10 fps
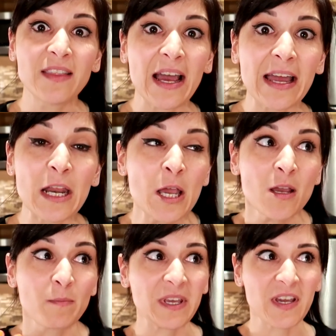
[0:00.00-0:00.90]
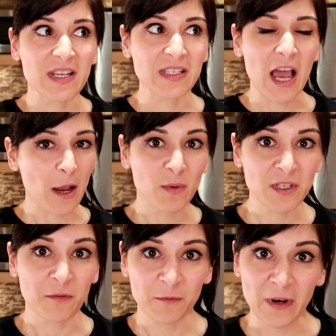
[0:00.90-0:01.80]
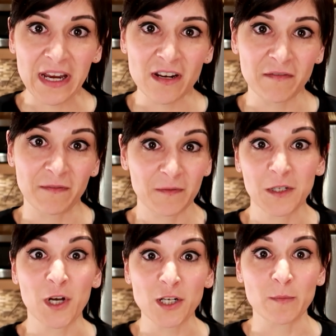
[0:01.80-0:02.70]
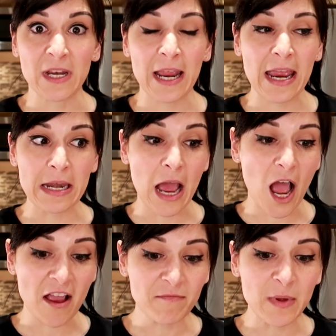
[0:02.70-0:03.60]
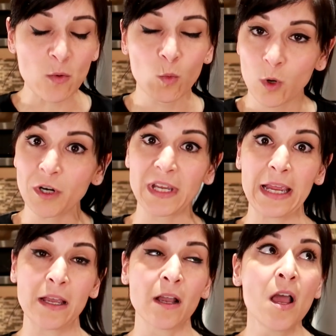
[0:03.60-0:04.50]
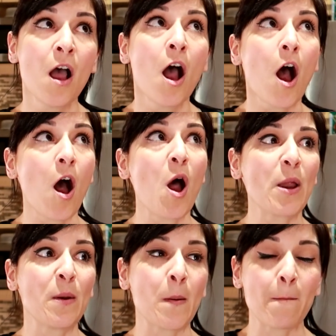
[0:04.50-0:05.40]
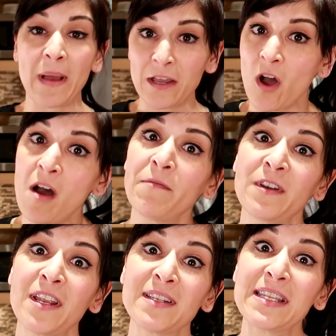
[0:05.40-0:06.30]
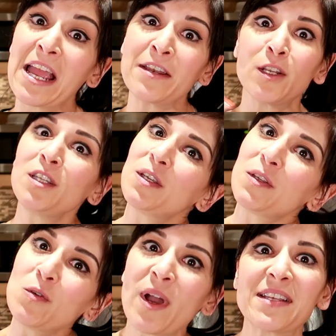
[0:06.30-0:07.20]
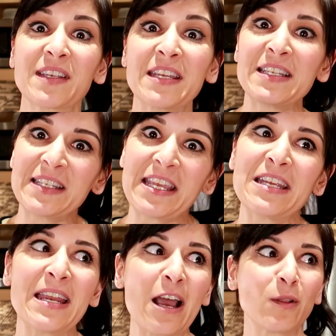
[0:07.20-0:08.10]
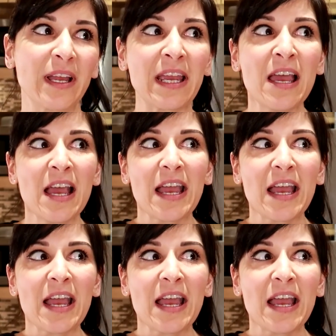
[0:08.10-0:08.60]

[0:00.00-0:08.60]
that because I was afraid of the judgment. And I've been working on my confidence. And you, you guys can see it now. Like,